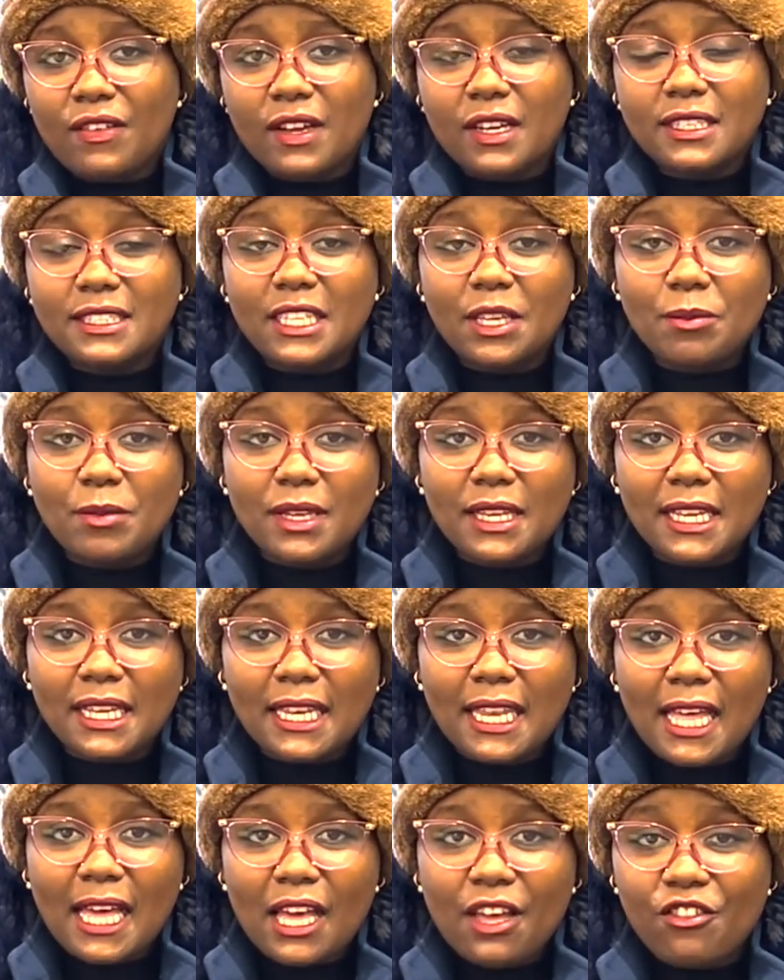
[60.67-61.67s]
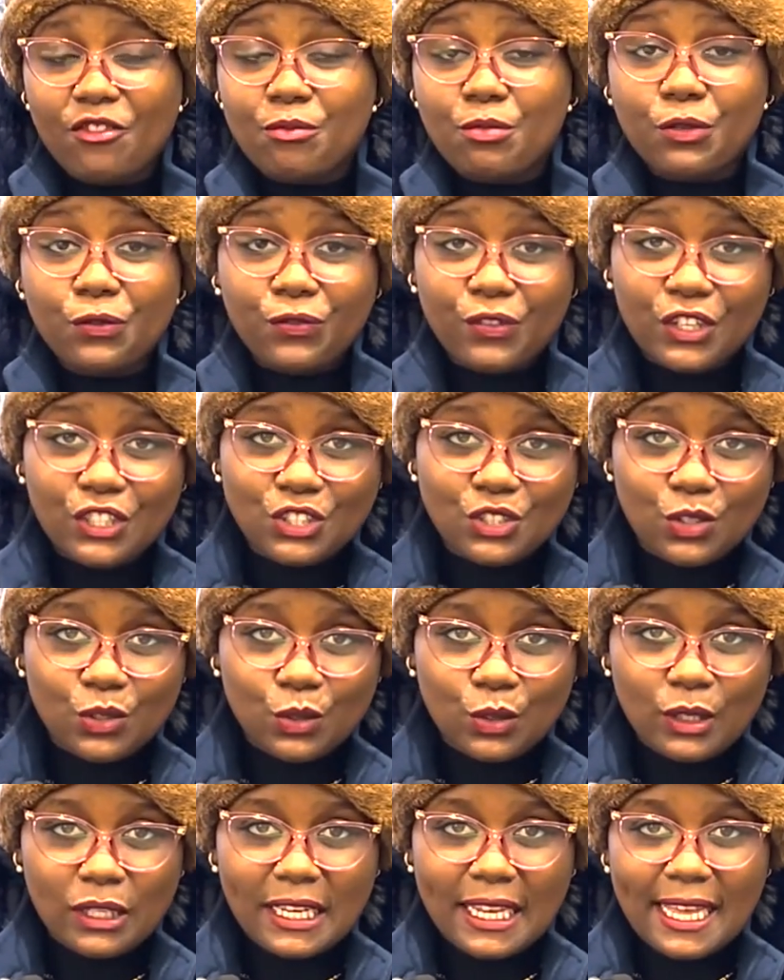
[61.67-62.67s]
academic life,
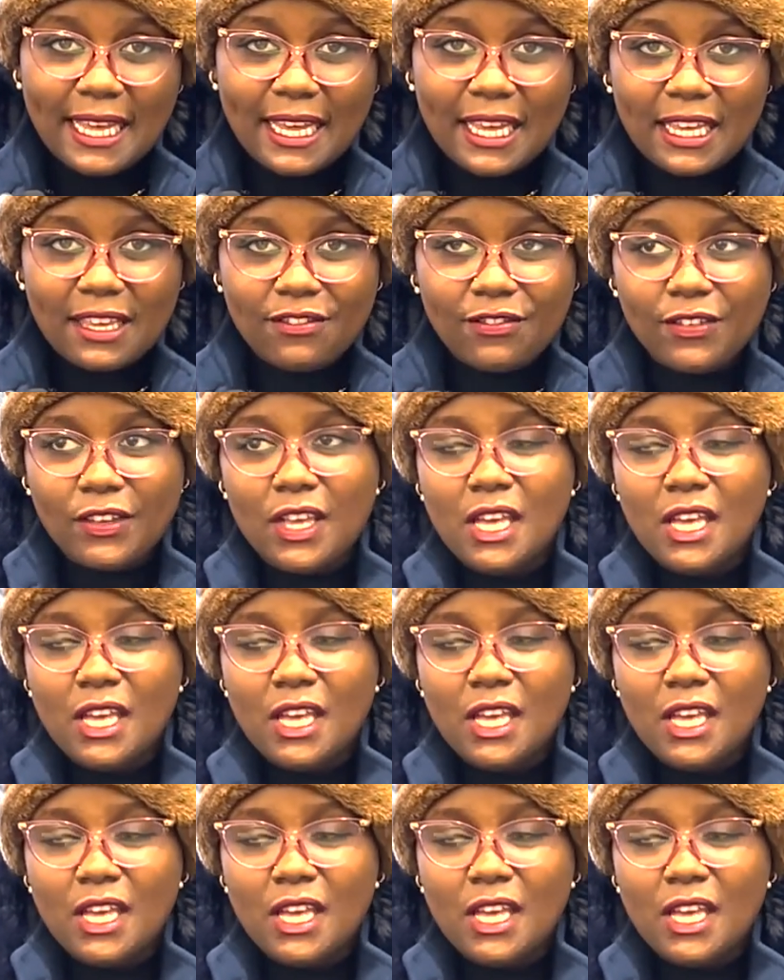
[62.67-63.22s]
professional life.